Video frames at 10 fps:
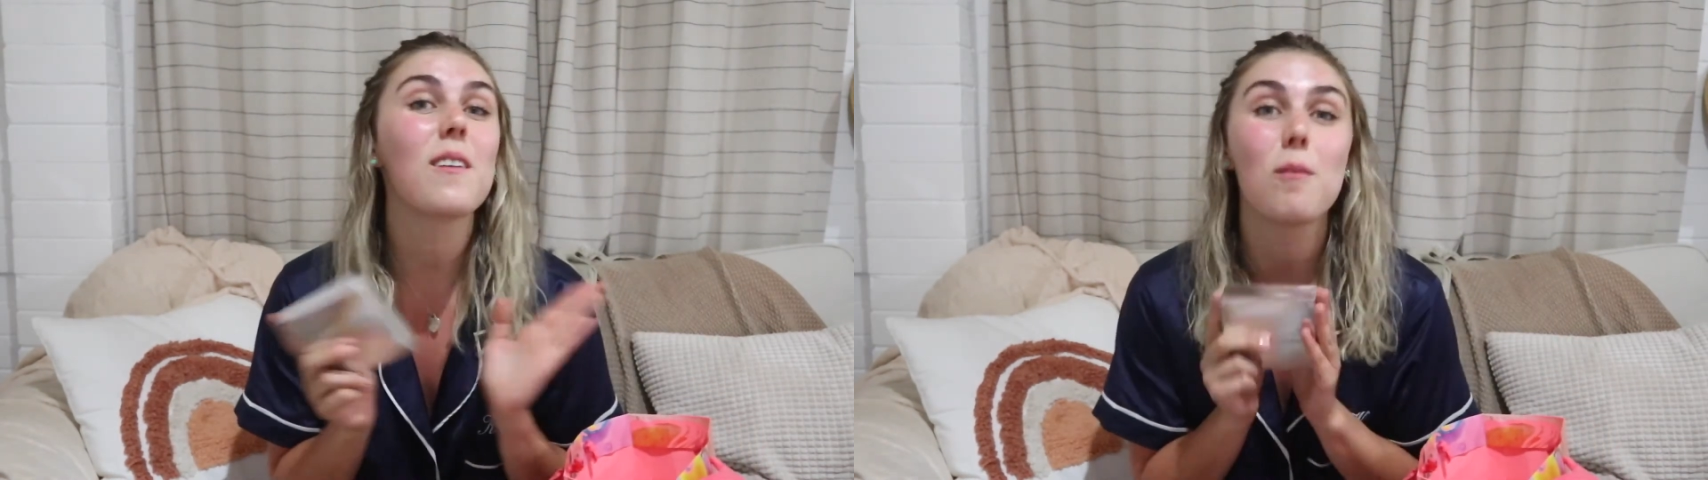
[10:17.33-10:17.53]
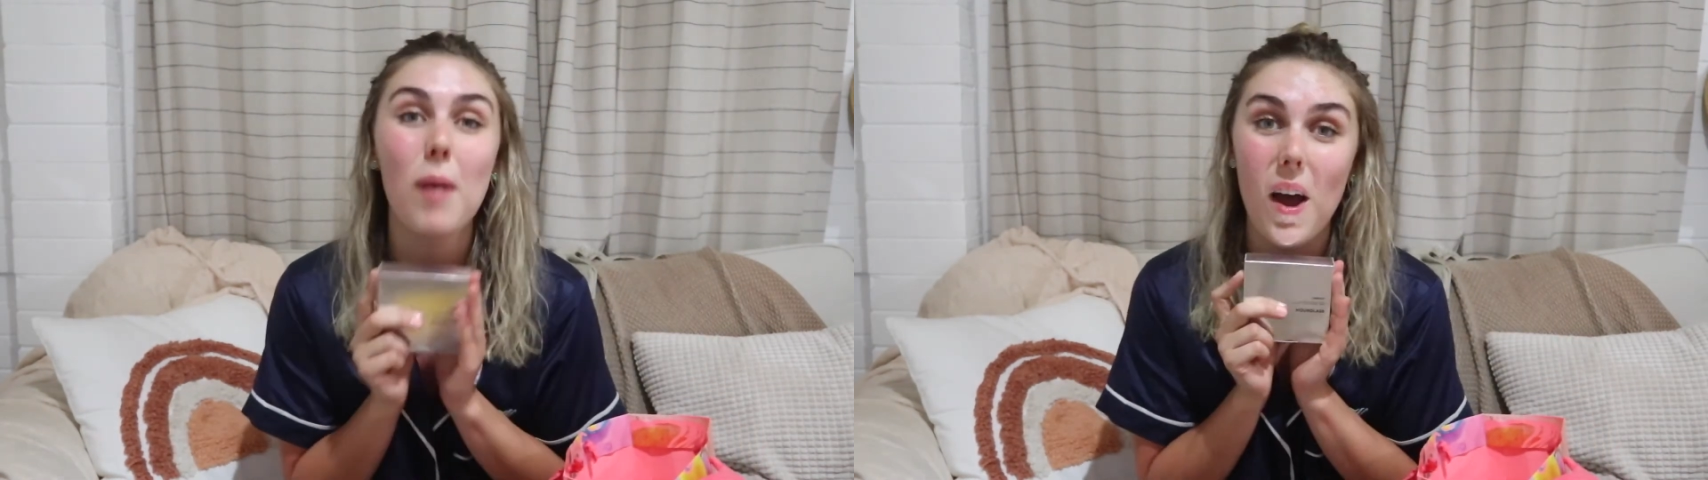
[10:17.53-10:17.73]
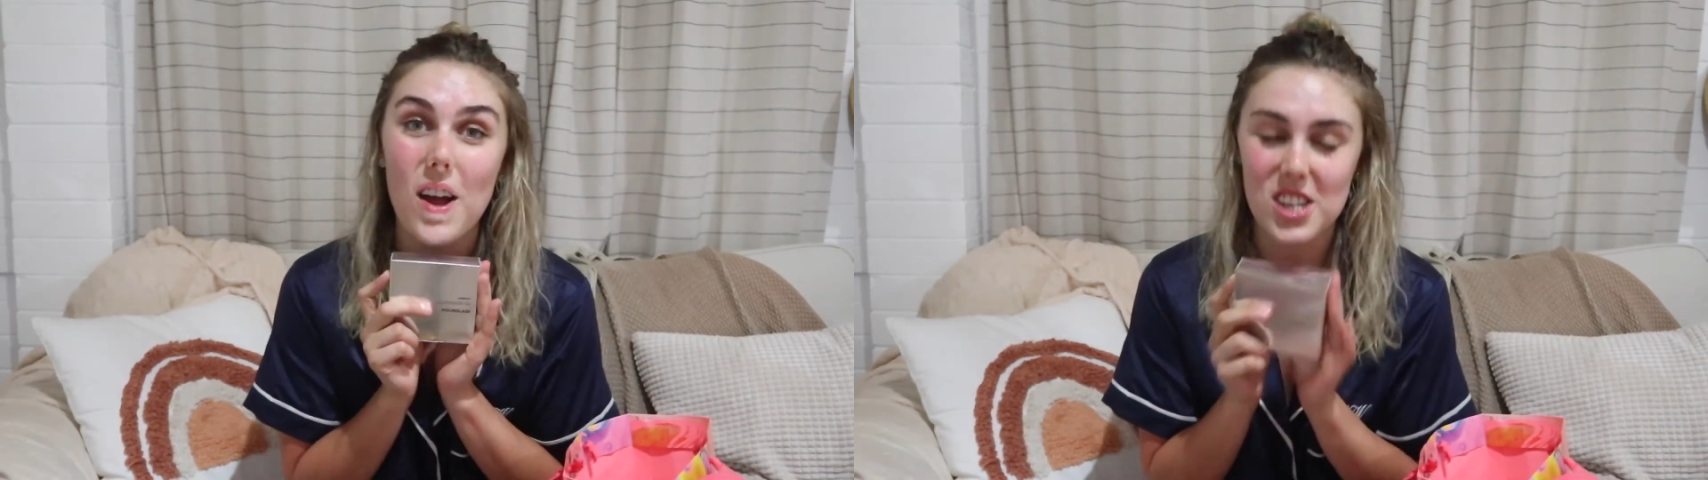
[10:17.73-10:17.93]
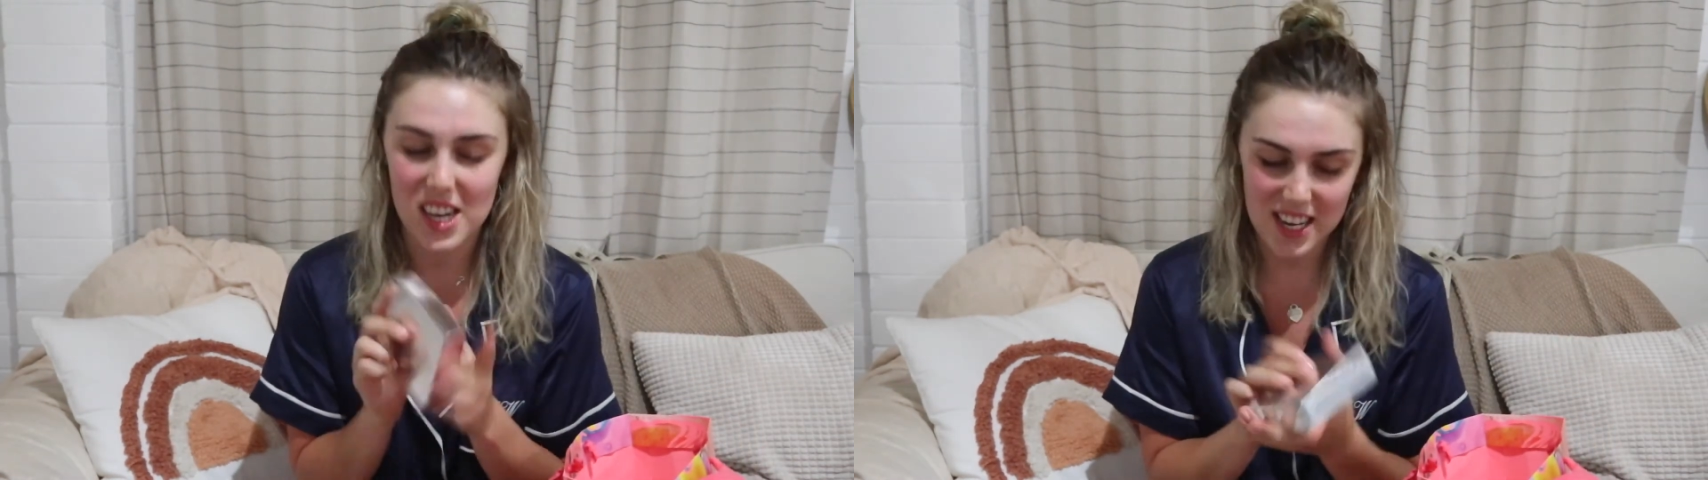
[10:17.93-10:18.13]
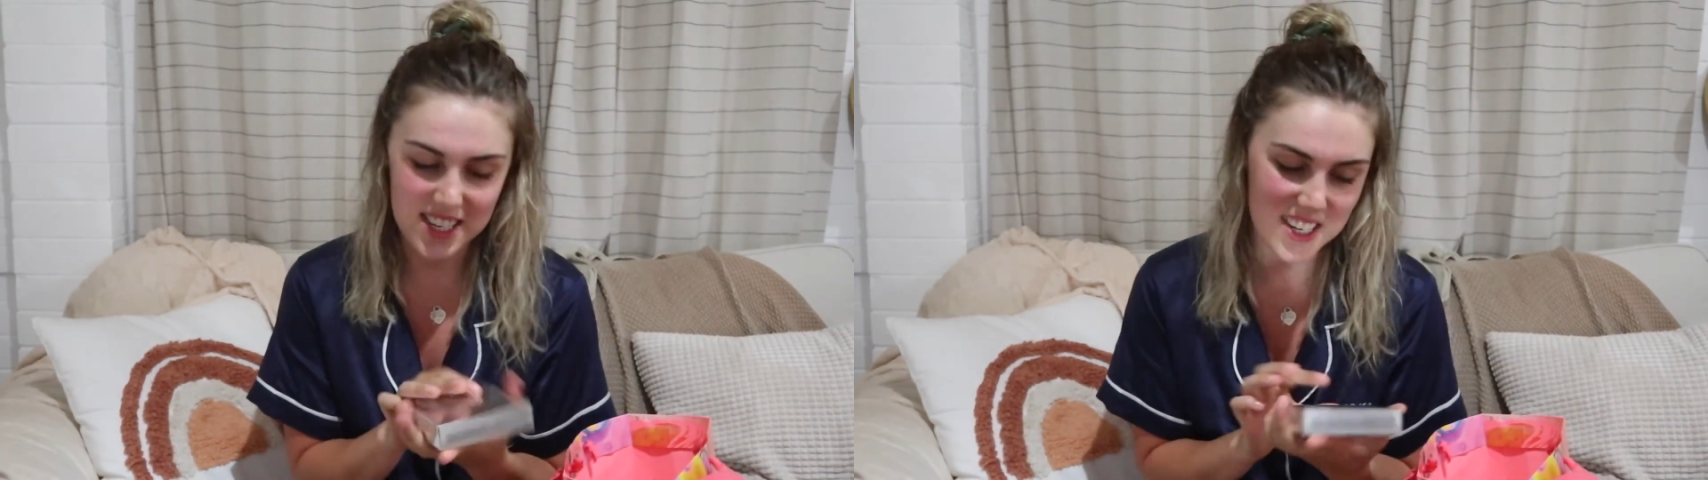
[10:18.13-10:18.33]

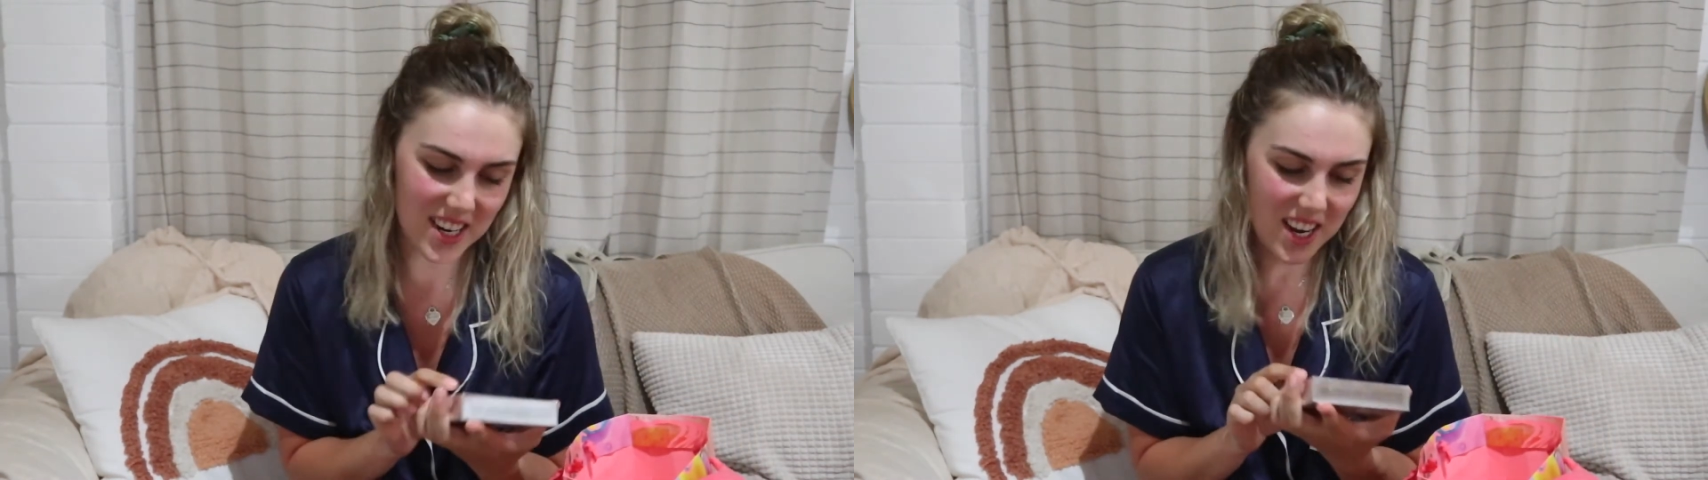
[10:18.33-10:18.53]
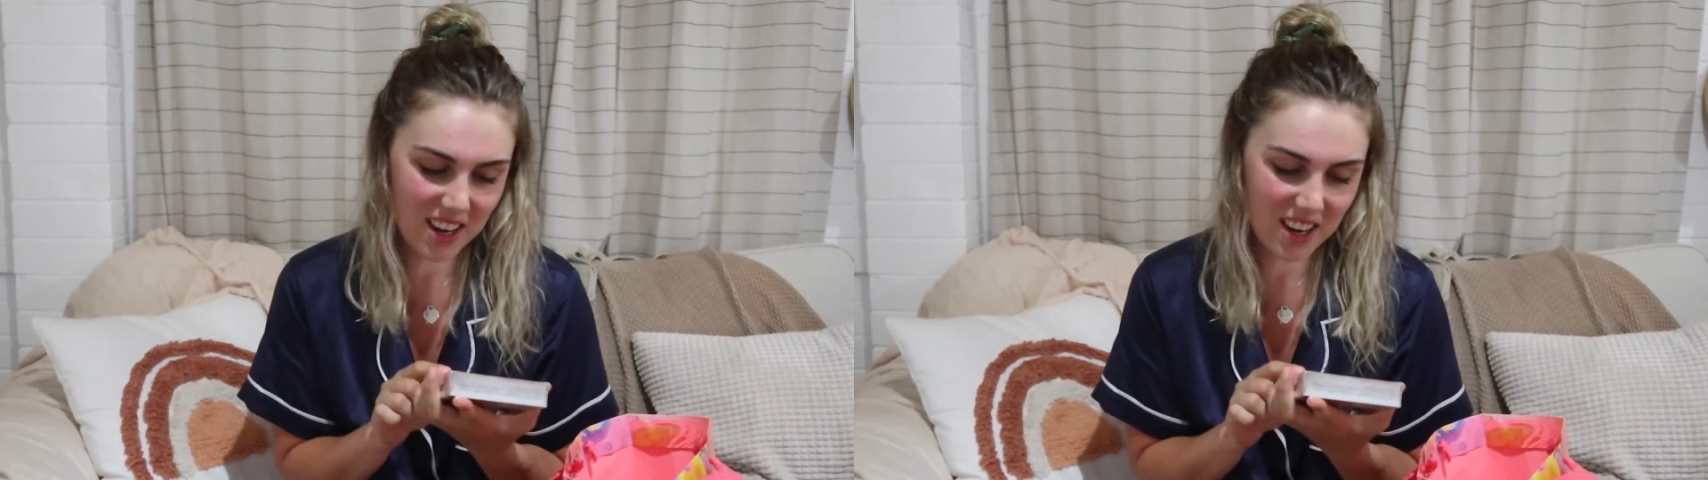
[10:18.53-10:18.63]
purchased,